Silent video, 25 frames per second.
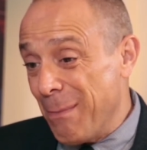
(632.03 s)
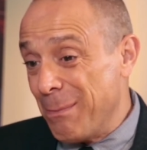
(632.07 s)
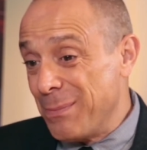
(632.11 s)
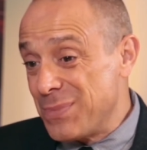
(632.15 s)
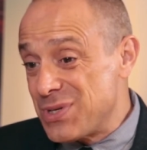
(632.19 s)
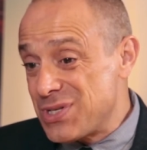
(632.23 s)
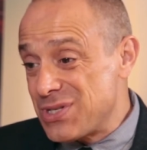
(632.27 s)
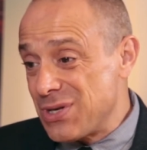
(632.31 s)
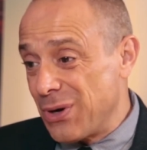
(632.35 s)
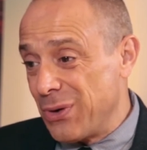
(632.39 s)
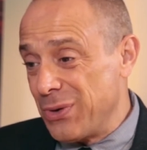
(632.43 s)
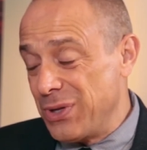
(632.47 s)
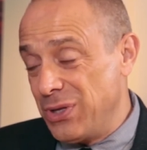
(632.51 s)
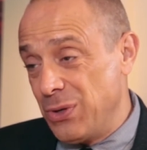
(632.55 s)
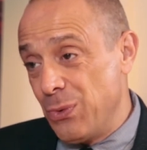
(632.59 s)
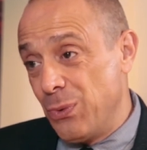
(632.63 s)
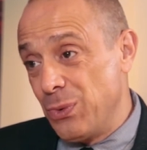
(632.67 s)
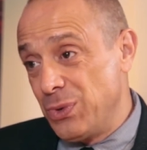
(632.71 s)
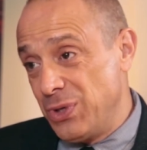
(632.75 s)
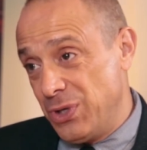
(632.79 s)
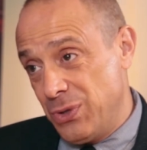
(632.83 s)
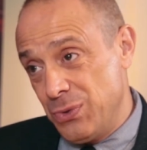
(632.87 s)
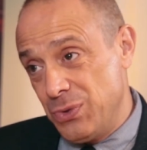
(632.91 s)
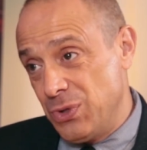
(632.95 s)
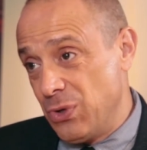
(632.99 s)
So you
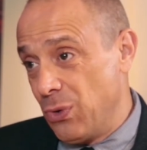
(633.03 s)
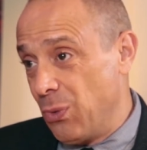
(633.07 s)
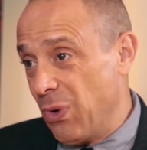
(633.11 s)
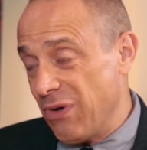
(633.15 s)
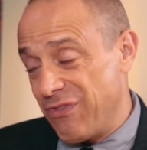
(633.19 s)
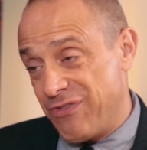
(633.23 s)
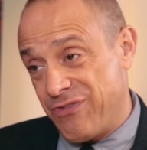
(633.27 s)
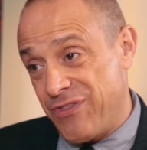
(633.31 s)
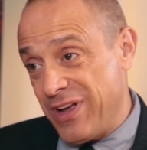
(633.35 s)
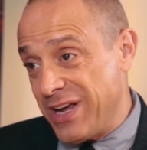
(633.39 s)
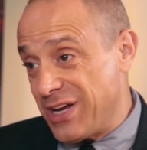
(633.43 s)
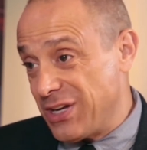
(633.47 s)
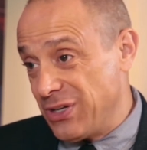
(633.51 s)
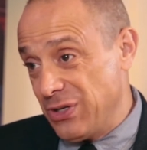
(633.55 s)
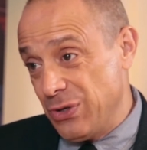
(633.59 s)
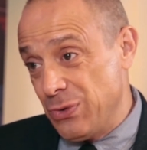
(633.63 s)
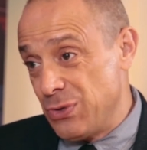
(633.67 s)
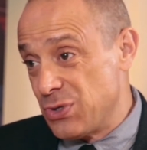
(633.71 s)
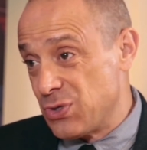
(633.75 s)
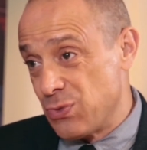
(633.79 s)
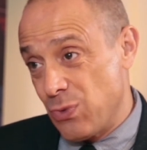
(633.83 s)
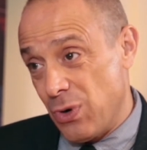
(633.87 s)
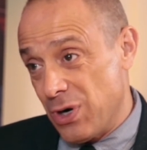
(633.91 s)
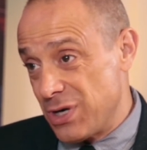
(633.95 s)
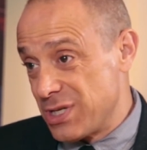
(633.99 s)
knew what fake
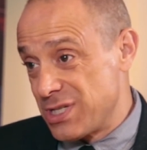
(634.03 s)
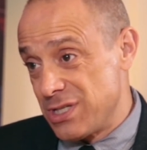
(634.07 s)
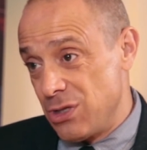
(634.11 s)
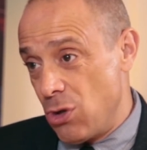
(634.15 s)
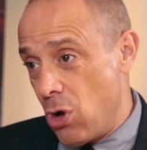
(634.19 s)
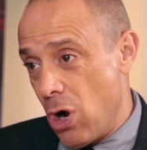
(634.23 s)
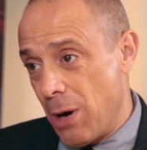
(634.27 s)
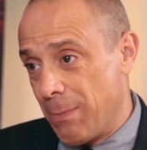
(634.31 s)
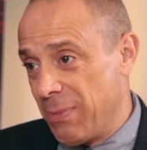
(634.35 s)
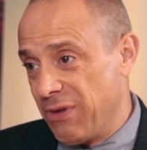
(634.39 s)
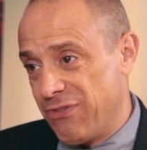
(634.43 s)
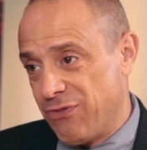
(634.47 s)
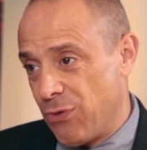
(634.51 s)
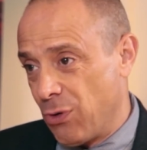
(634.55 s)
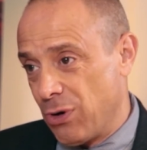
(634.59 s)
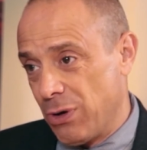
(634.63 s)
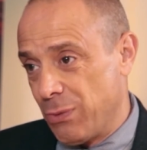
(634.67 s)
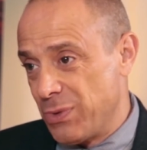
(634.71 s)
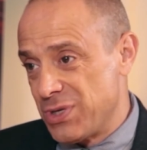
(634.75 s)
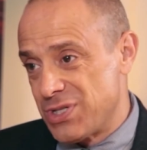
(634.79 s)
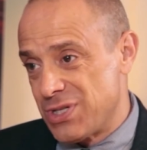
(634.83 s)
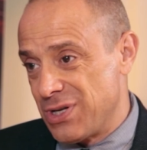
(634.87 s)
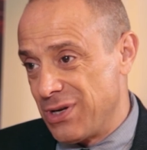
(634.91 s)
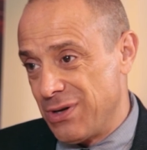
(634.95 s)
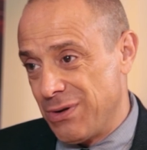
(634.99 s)
news was long before it
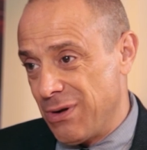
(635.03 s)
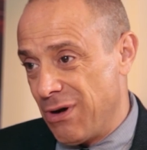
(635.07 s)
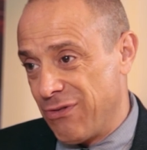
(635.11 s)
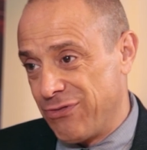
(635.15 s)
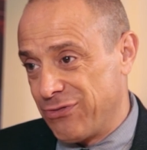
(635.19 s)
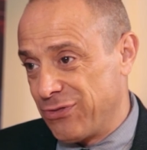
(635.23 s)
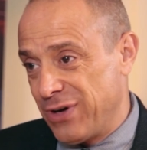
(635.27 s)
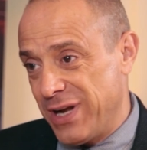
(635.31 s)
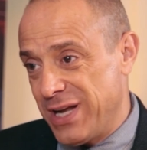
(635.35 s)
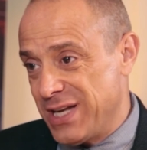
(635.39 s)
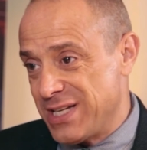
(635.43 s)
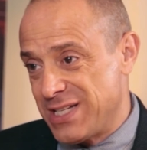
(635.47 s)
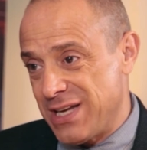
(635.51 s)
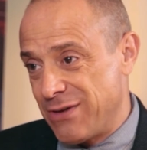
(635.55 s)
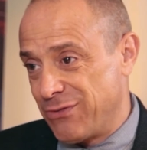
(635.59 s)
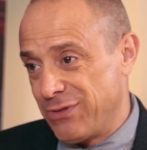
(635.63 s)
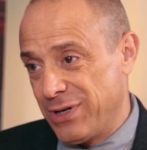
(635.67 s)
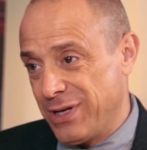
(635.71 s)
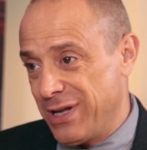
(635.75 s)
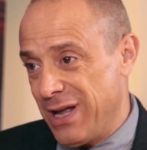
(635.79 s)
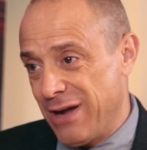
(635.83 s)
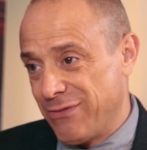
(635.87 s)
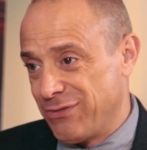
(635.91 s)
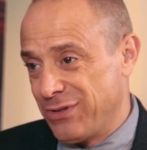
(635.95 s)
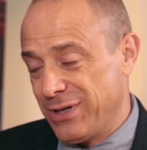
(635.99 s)
was a phrase
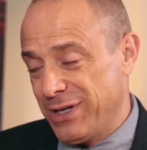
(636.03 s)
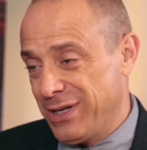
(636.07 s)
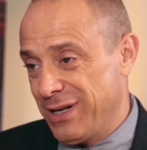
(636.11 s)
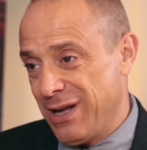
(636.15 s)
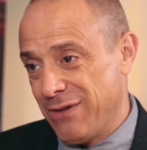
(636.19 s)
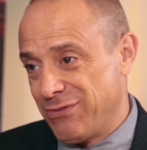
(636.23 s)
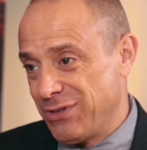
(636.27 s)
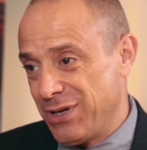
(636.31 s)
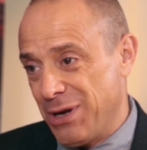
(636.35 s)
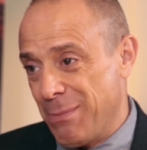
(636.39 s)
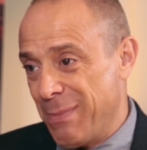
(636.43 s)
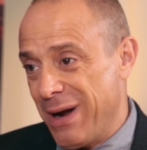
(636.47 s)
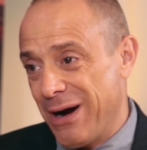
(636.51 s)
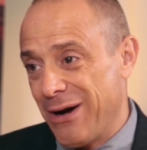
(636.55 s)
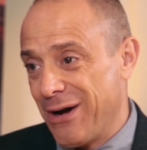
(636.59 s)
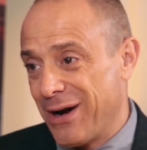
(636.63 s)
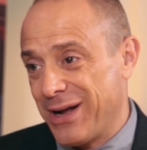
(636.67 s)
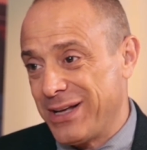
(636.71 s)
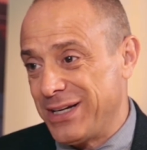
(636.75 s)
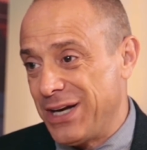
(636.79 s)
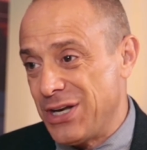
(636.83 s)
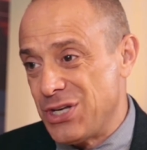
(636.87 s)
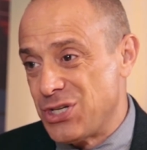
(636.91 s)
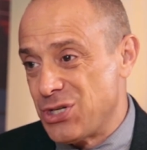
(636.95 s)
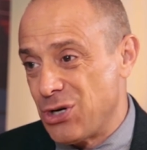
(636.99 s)
every
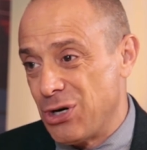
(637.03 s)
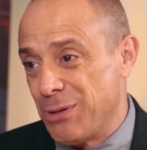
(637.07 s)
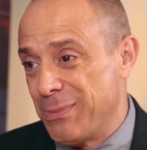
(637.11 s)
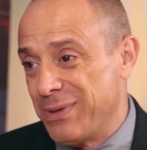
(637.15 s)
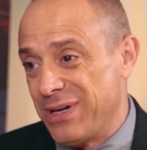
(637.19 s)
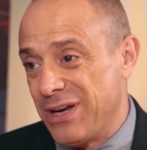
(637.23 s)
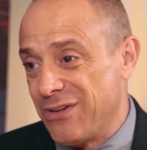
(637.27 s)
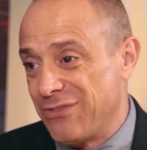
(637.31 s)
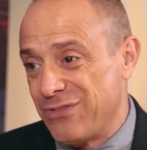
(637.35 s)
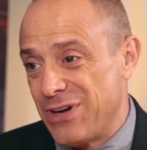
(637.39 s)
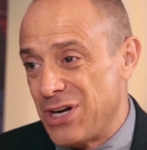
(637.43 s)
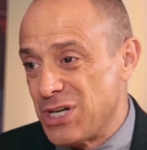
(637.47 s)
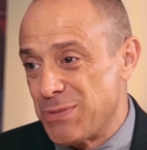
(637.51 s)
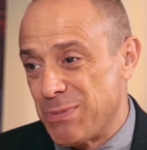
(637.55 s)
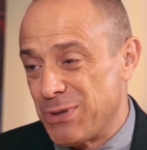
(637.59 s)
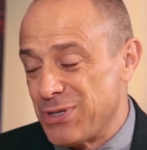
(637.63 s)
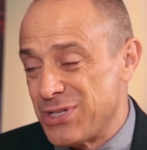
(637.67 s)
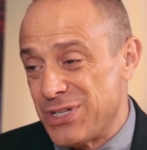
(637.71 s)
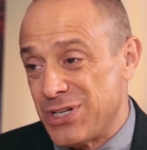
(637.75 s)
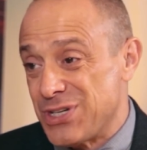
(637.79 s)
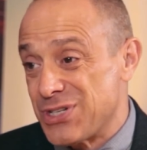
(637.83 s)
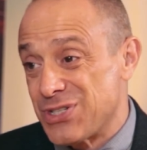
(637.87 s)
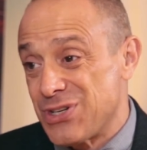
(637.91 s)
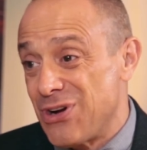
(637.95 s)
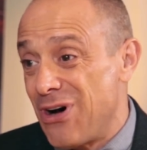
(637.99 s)
American and German and French
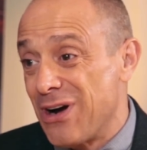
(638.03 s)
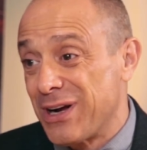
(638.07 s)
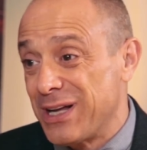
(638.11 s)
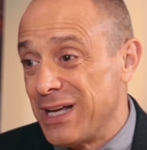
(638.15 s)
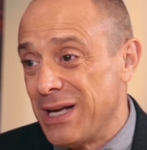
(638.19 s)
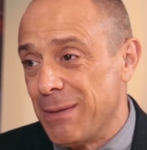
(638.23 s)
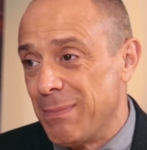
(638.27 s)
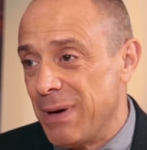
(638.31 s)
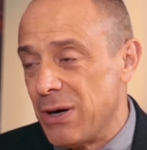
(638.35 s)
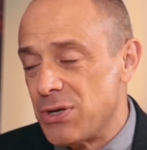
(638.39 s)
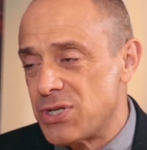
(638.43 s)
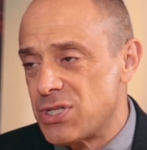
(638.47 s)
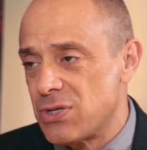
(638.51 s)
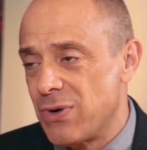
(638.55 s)
person is talking about.